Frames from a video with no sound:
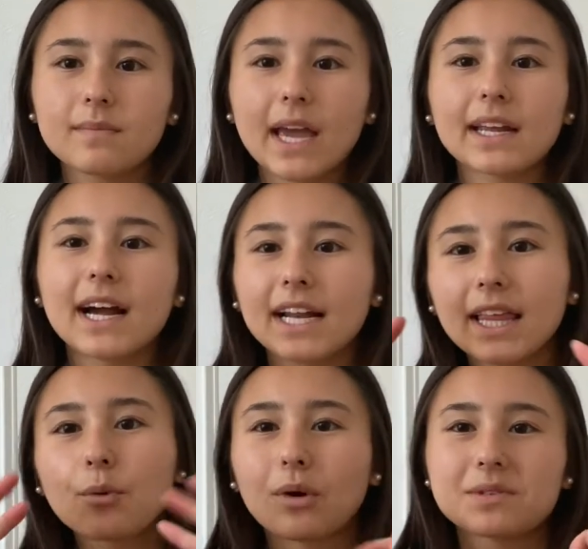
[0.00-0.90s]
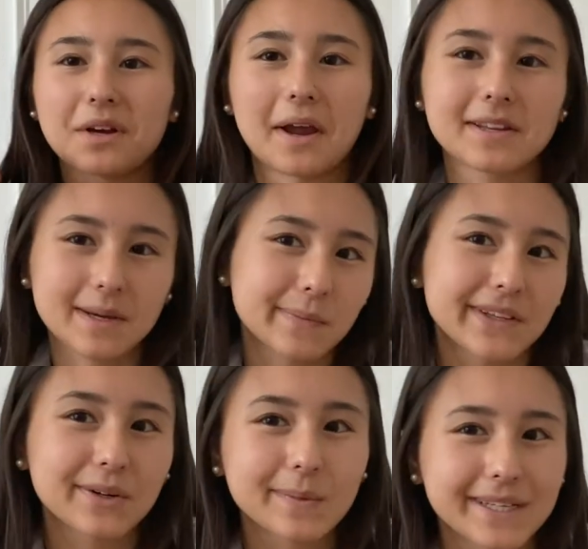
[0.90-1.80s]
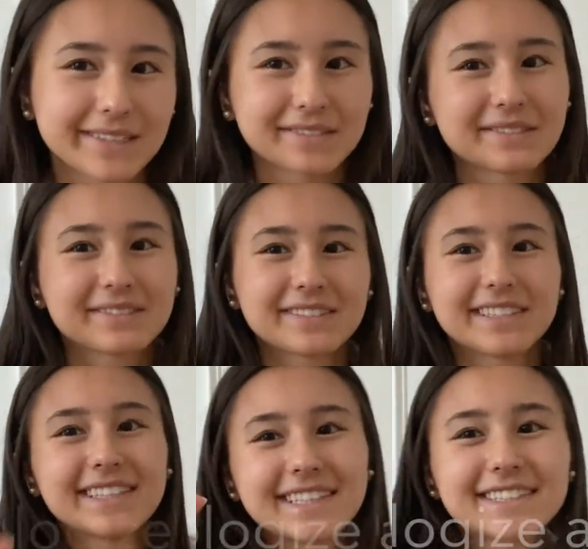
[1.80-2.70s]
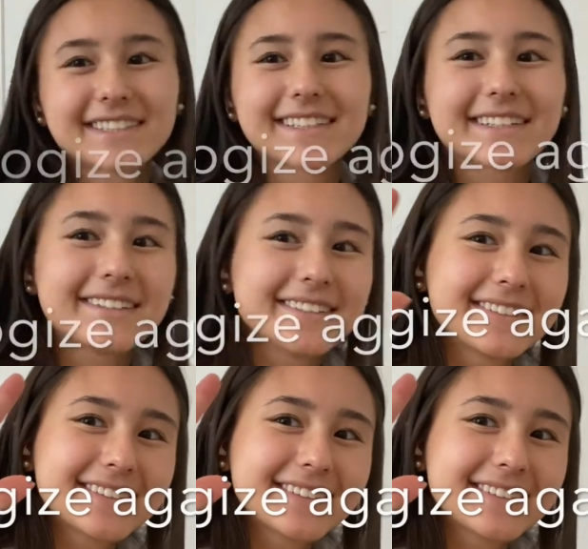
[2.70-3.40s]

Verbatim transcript: and it kind of like warms your hands up a little bit. Just a little